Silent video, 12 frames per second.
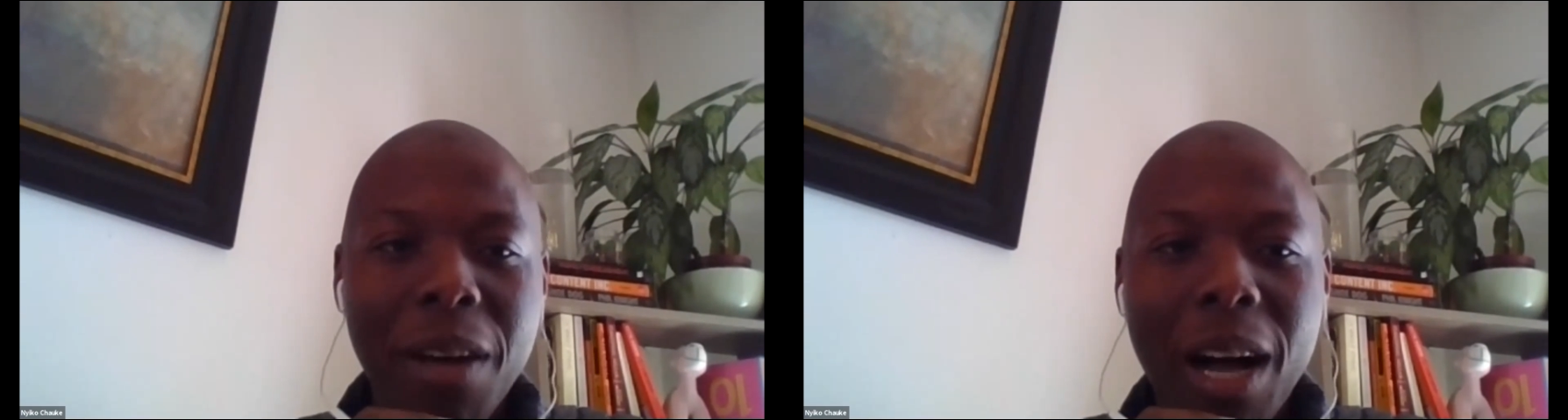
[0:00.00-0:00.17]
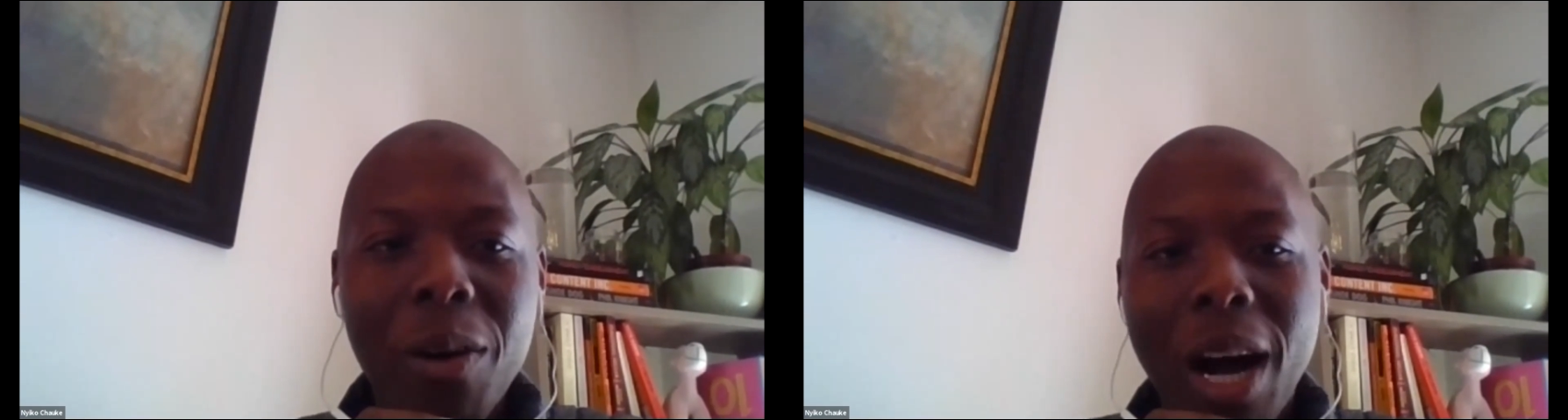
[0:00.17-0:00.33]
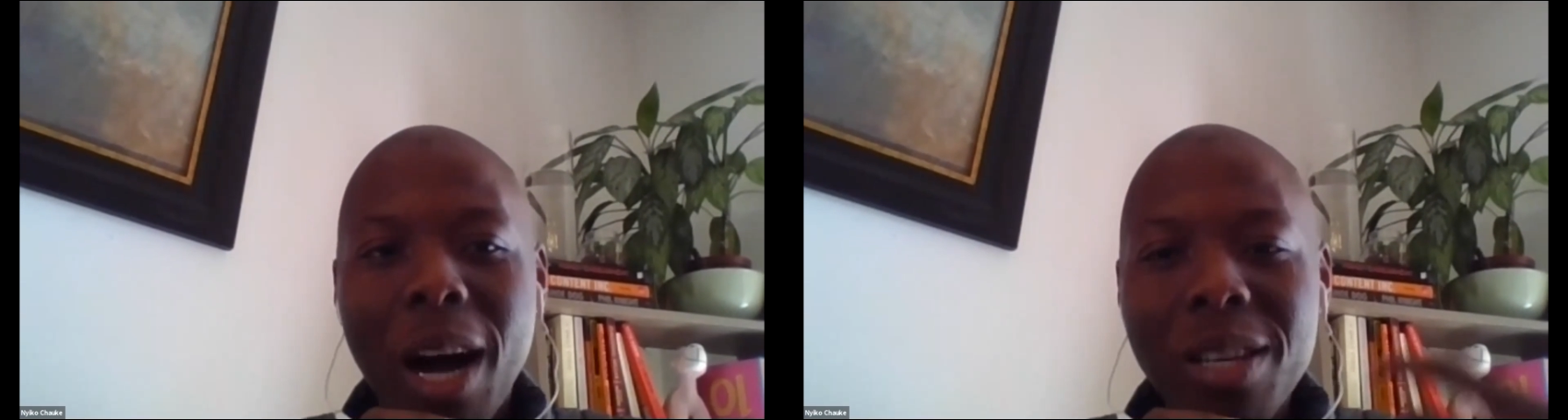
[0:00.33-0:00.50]

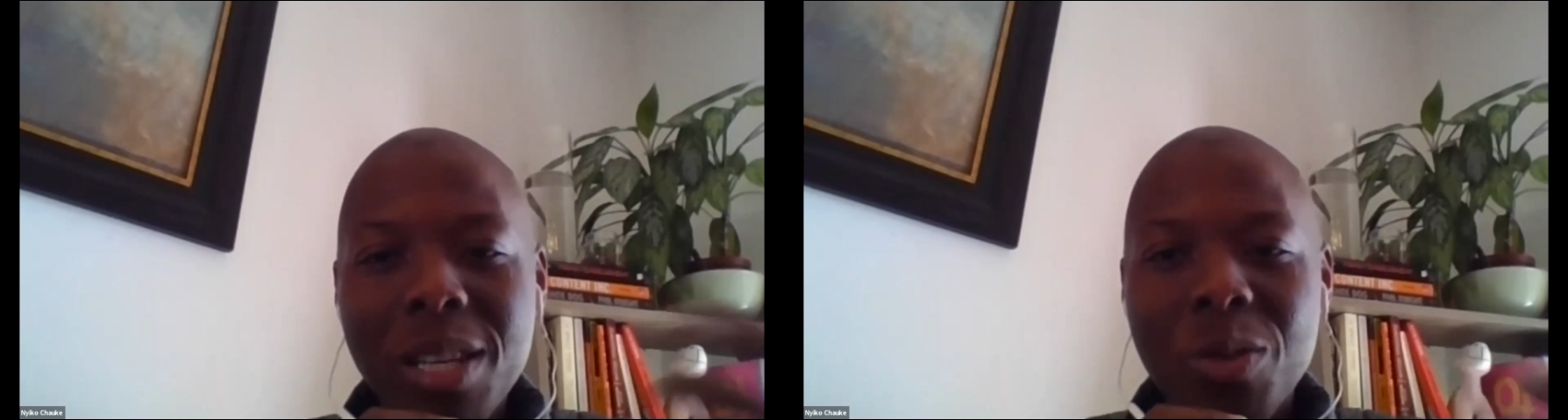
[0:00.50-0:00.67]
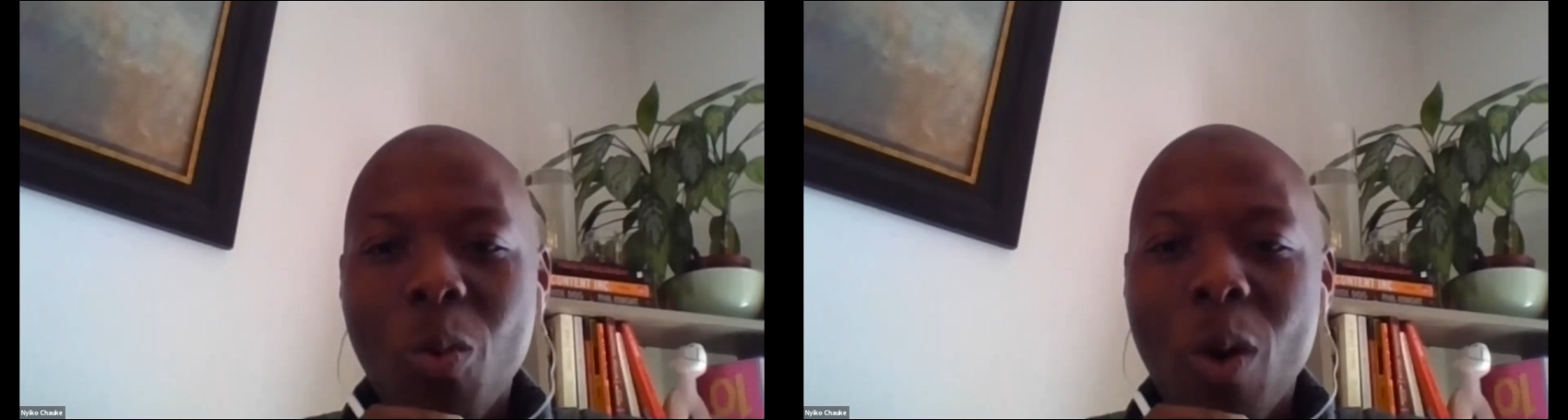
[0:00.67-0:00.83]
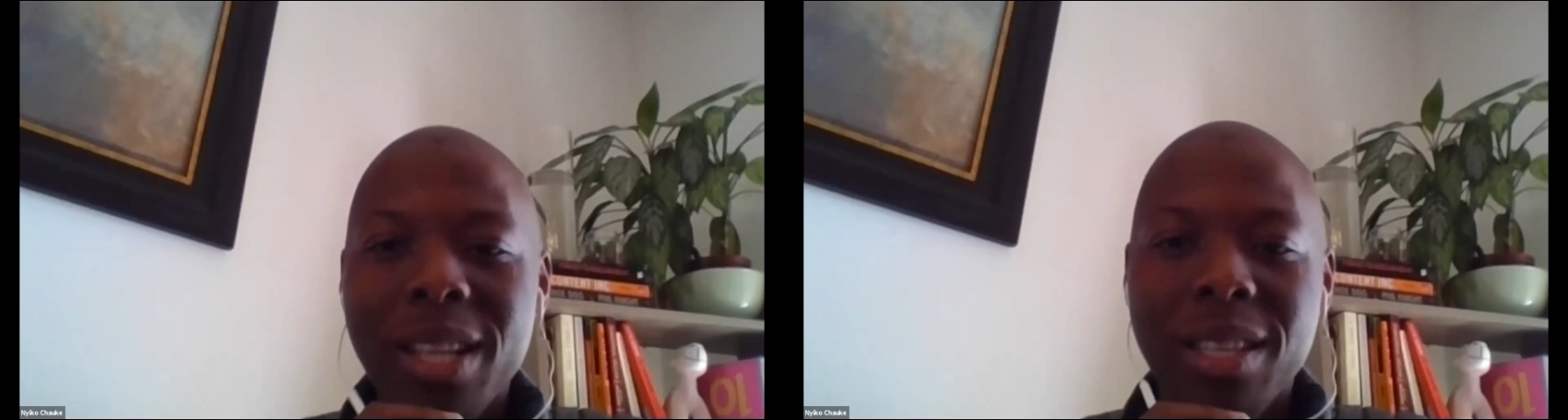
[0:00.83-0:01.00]
How does
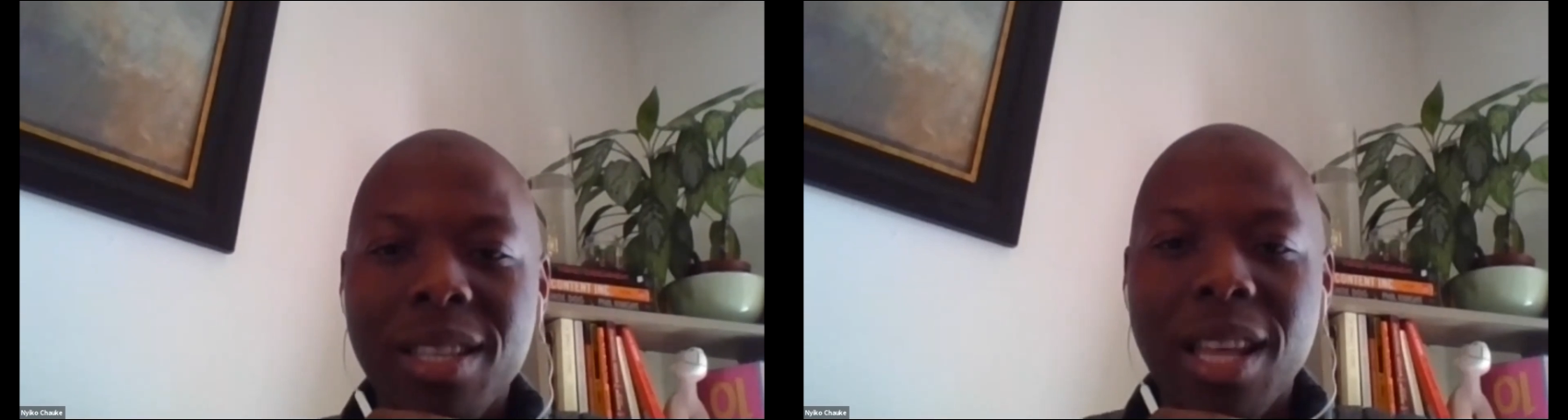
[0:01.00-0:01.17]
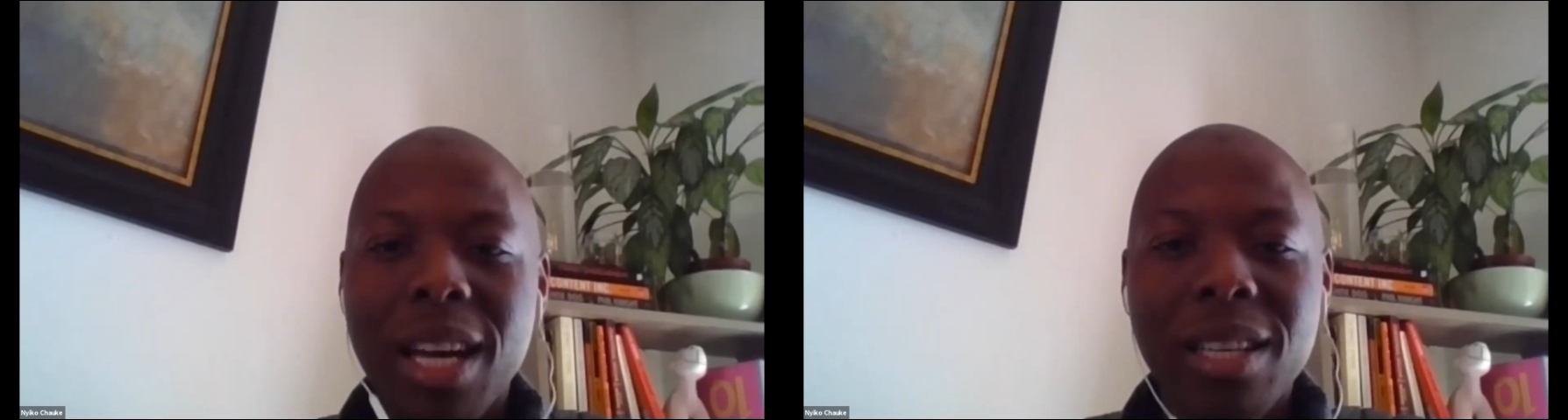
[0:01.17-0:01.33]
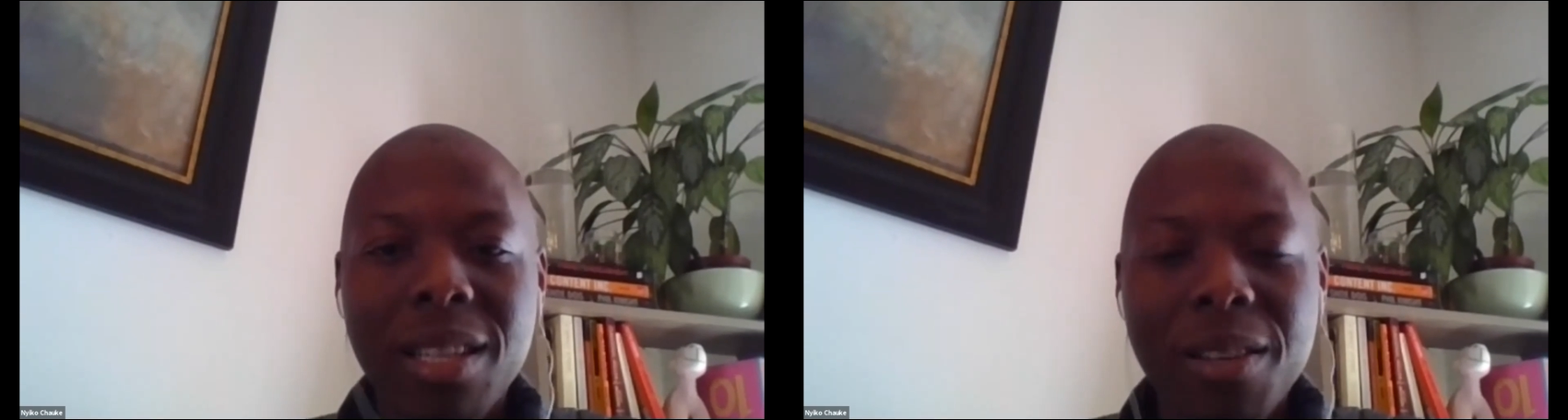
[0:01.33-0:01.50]
one
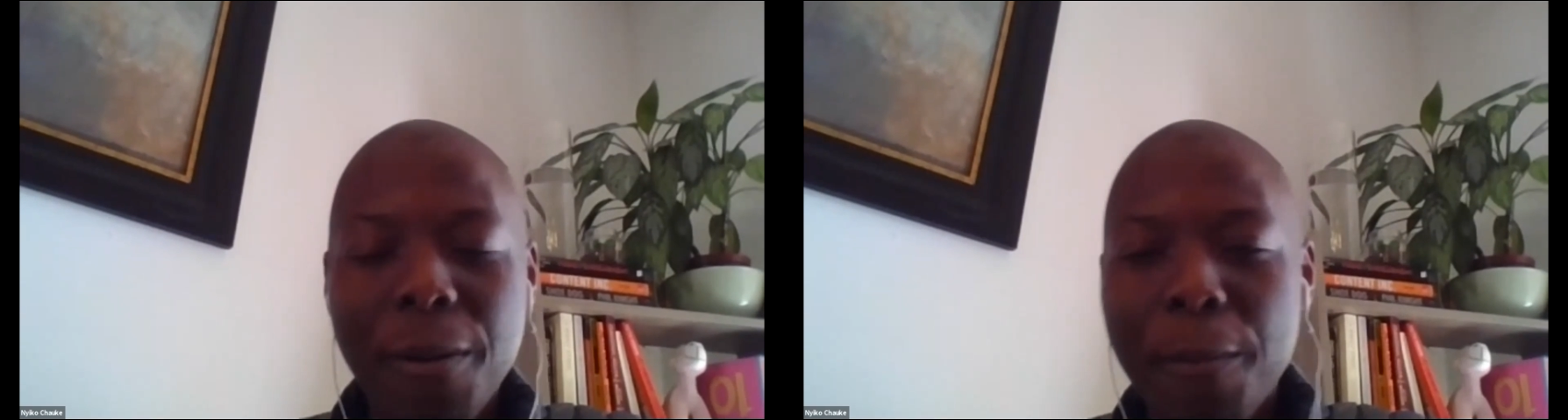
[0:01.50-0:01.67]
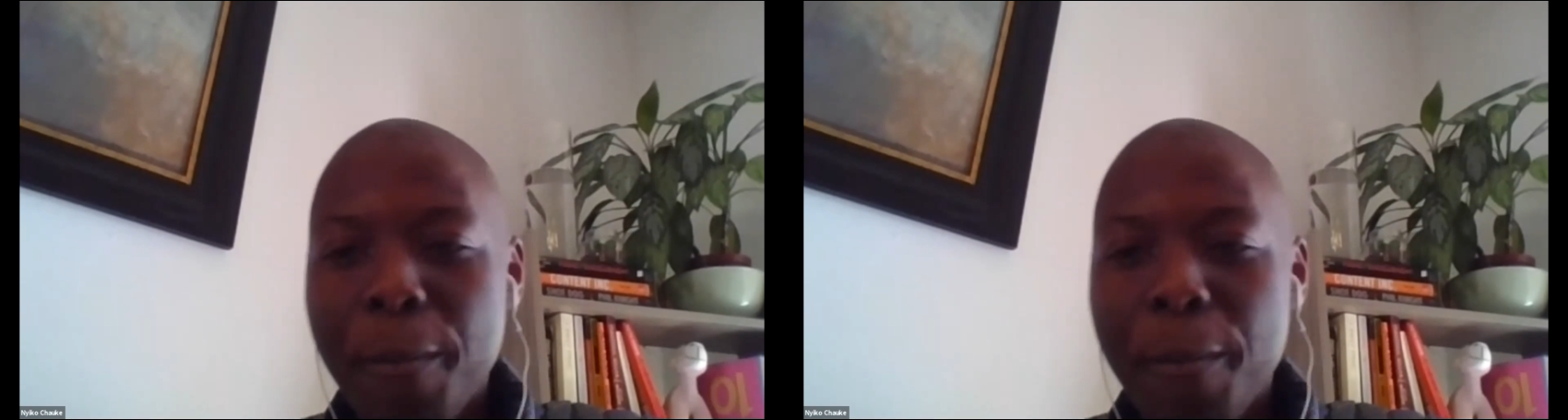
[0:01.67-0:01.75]
start?